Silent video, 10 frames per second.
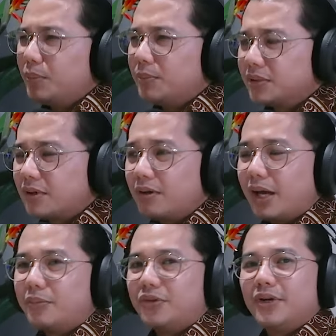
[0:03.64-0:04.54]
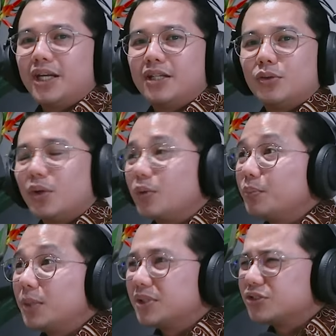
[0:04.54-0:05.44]
people collaborate, the way
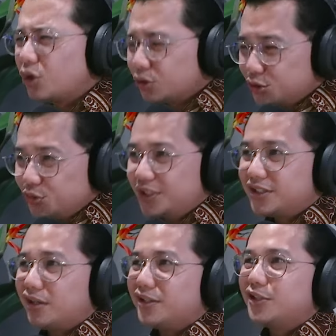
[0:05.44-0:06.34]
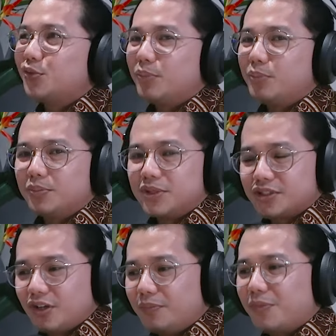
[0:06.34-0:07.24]
people talk to each other, the way people
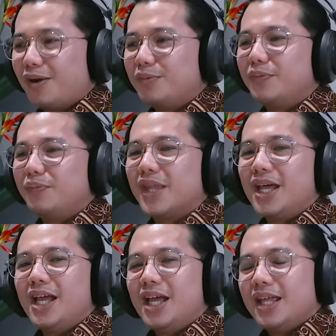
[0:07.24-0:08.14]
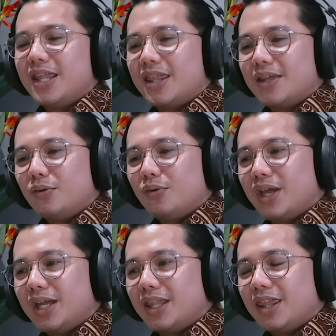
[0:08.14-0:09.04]
solve problems, the
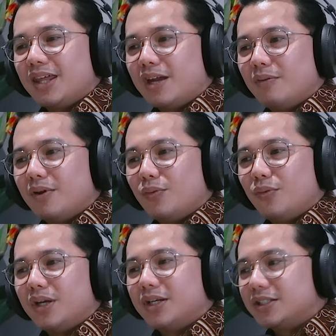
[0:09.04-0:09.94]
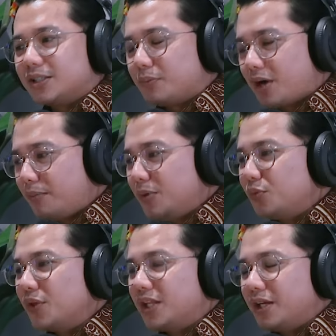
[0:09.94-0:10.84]
way that when there's a
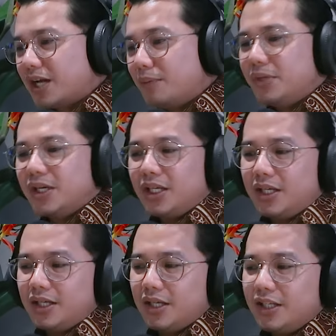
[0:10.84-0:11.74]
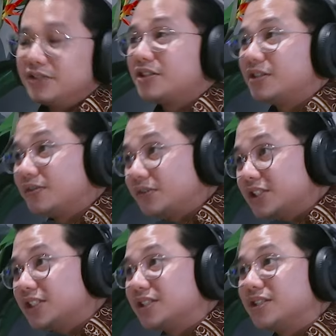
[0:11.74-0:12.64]
problem within the company,
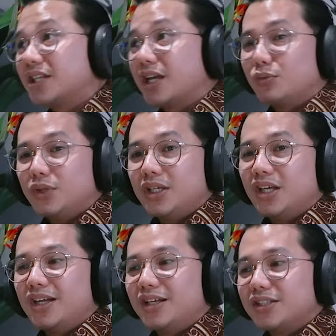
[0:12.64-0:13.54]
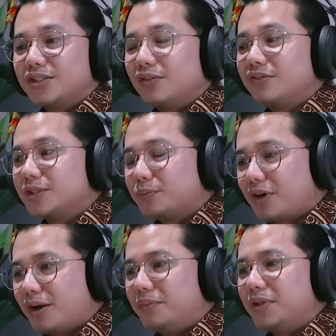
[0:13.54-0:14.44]
interdivisions, can we solve this
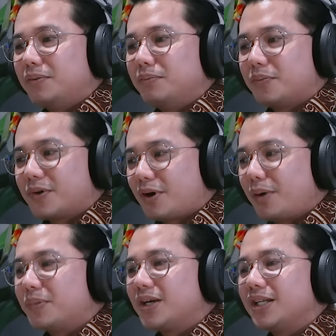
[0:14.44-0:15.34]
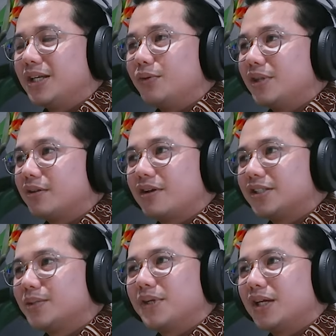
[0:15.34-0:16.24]
problem properly without
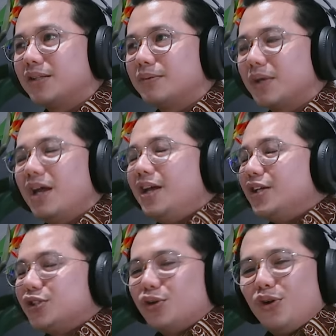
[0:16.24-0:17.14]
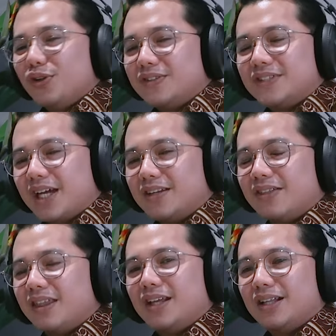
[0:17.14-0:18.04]
gossiping at them? So all this kind of
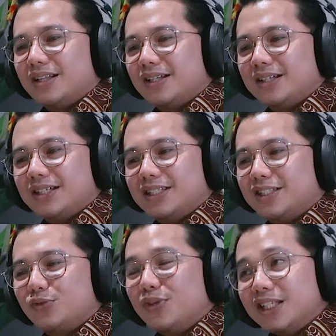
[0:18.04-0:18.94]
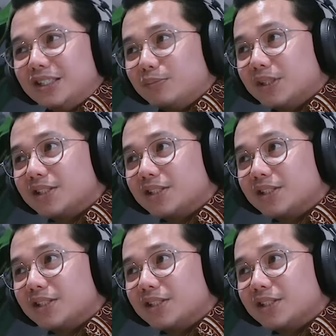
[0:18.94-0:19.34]
thing, it's really simple